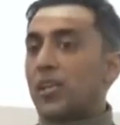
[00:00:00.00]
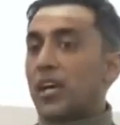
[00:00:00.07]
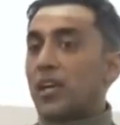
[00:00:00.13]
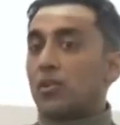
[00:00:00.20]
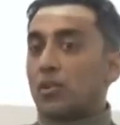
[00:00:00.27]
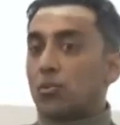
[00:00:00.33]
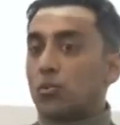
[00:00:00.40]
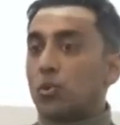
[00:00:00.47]
that
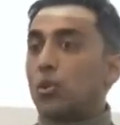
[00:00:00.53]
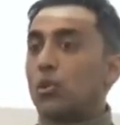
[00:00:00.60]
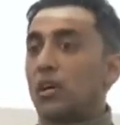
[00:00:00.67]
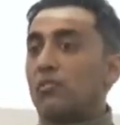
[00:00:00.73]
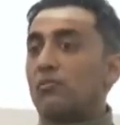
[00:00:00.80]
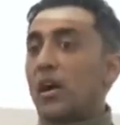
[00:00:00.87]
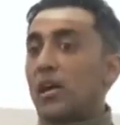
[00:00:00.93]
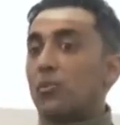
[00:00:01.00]
the root
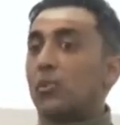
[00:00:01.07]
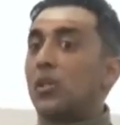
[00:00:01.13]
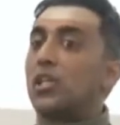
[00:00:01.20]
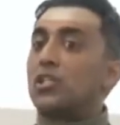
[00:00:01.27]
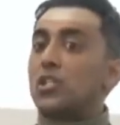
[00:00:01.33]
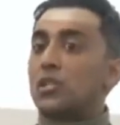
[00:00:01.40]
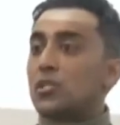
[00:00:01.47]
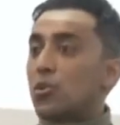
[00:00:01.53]
of my
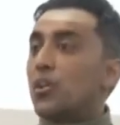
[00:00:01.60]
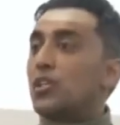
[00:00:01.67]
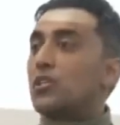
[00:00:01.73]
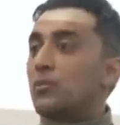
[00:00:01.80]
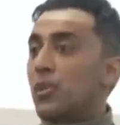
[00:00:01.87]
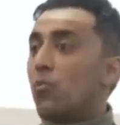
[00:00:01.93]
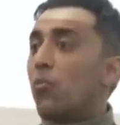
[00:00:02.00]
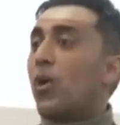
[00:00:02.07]
religion is going
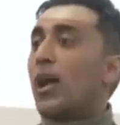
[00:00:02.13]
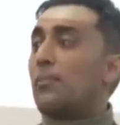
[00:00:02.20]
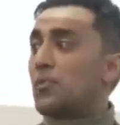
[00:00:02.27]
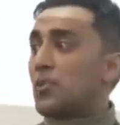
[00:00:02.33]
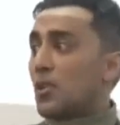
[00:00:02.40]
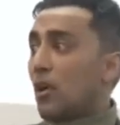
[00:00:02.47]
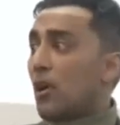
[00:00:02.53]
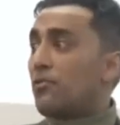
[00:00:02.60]
to be
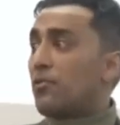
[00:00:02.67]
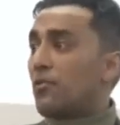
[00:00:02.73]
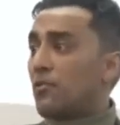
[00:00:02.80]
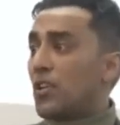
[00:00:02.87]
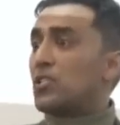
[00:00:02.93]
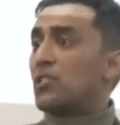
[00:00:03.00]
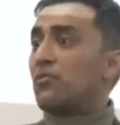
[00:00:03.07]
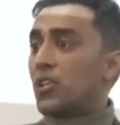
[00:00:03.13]
wiped off the
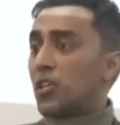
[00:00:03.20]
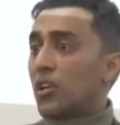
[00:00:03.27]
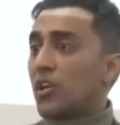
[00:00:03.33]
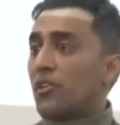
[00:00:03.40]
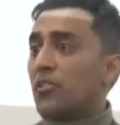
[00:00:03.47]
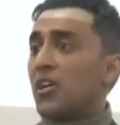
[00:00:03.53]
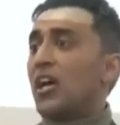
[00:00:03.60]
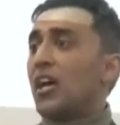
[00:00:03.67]
face of the
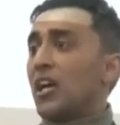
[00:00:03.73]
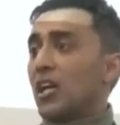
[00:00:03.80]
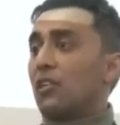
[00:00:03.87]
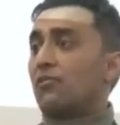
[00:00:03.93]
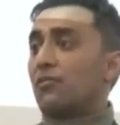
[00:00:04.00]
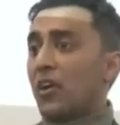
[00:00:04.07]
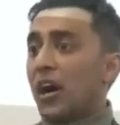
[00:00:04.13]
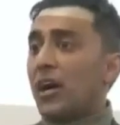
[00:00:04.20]
earth
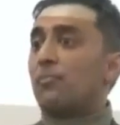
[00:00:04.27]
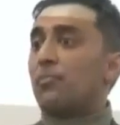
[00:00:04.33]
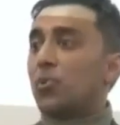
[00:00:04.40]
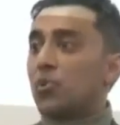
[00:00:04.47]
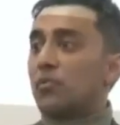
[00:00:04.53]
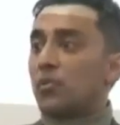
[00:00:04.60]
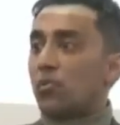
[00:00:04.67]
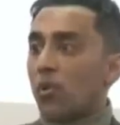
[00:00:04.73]
if I'm
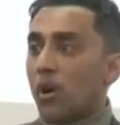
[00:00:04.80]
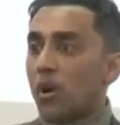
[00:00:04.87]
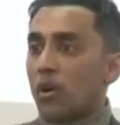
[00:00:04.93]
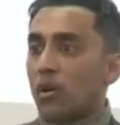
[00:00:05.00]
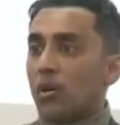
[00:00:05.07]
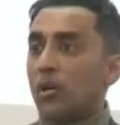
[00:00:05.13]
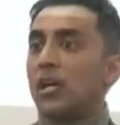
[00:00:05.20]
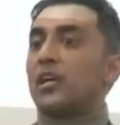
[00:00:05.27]
proven
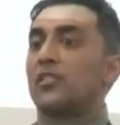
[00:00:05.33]
wrong.